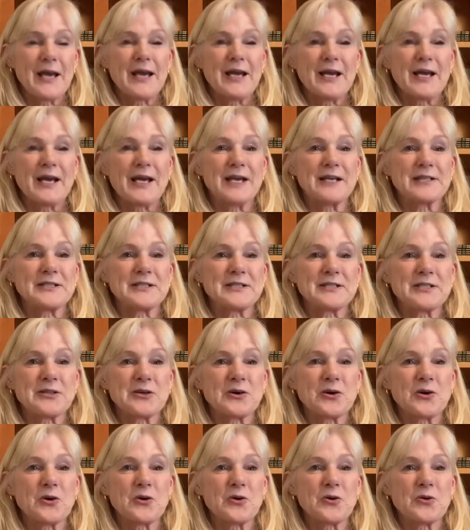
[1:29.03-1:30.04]
And
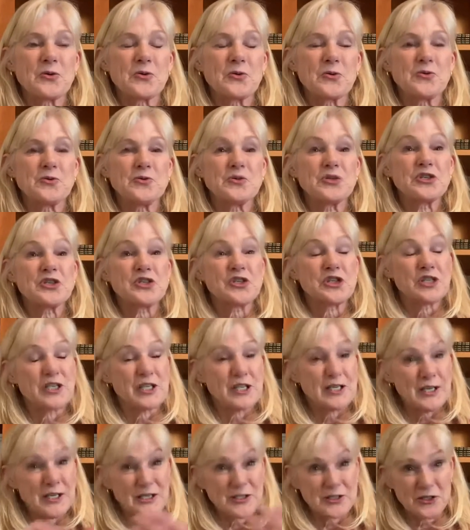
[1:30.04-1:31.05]
so
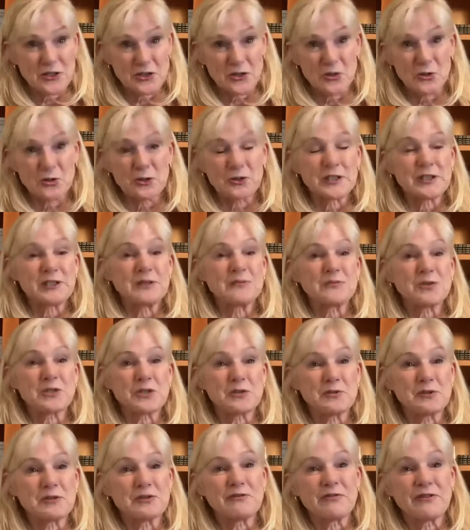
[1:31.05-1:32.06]
she has told him
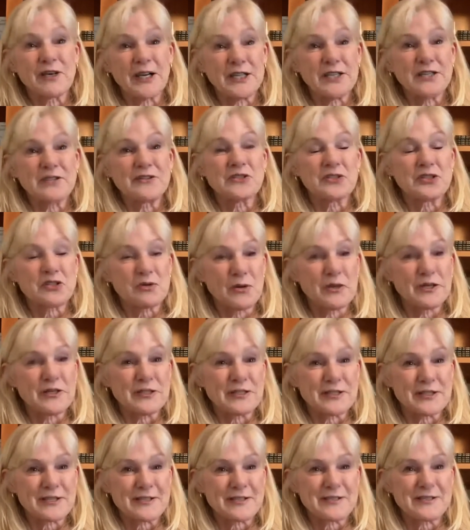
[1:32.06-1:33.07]
to invite the
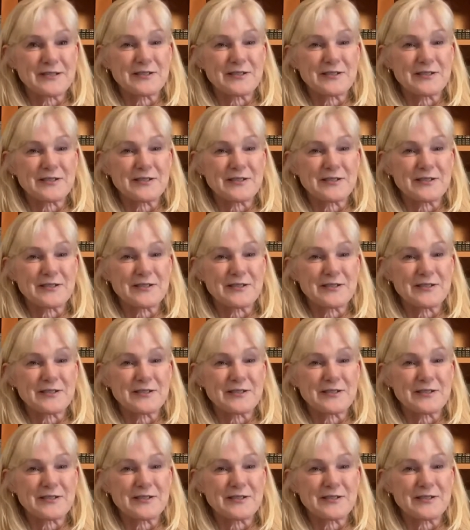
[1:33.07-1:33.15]
twins.